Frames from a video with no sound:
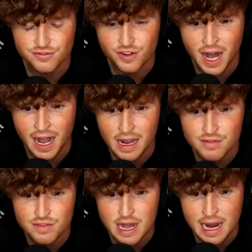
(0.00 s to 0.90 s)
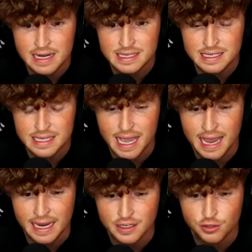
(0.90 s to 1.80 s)

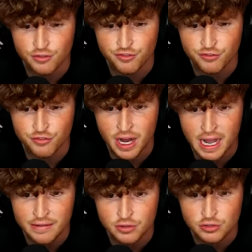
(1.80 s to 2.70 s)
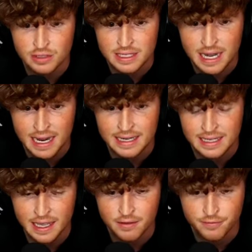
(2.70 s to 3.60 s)
598? You're
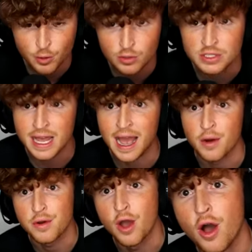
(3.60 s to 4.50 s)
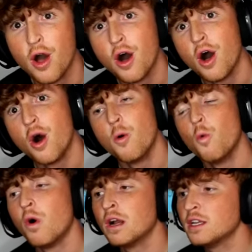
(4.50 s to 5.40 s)
598 floors down.
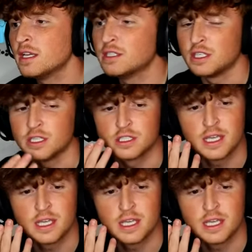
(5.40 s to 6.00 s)
What is this